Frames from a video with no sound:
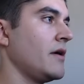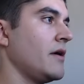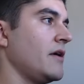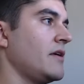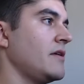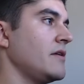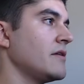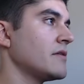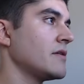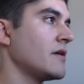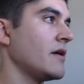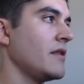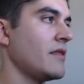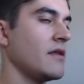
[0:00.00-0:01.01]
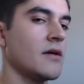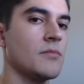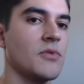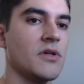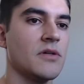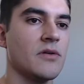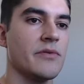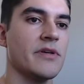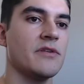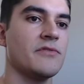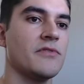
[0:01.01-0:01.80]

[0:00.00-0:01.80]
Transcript: Here, I think I'm gonna create a